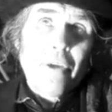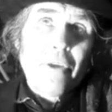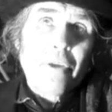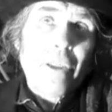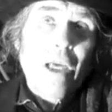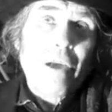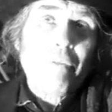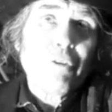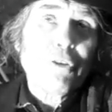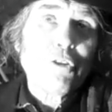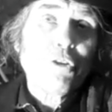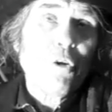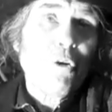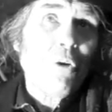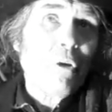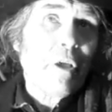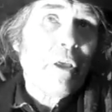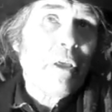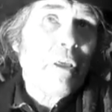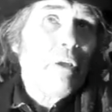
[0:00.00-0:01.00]
to have a
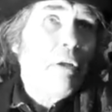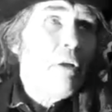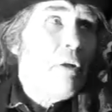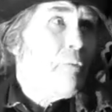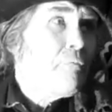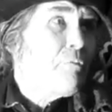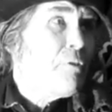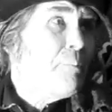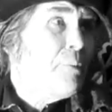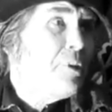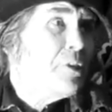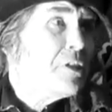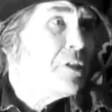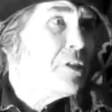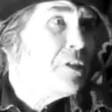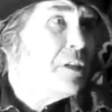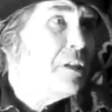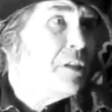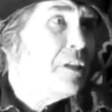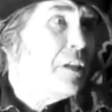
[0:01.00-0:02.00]
toy from this
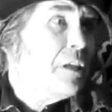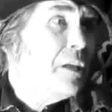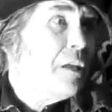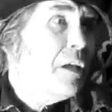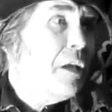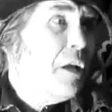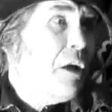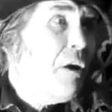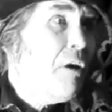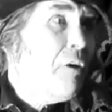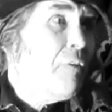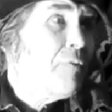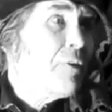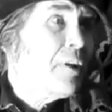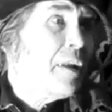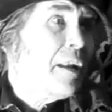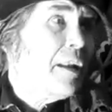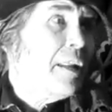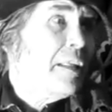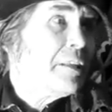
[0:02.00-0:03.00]
city of
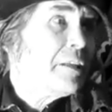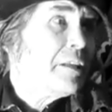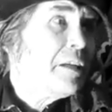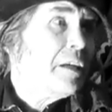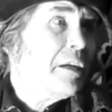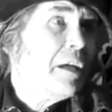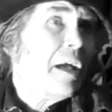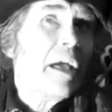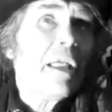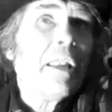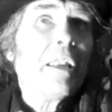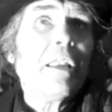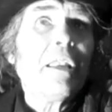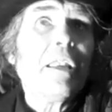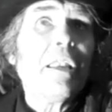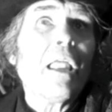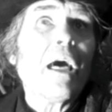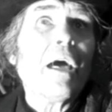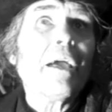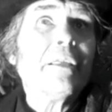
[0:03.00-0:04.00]
glitter
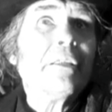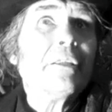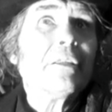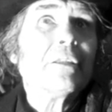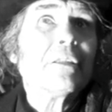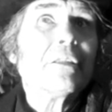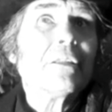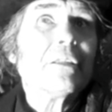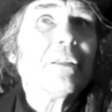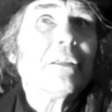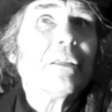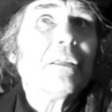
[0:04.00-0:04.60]
and lights.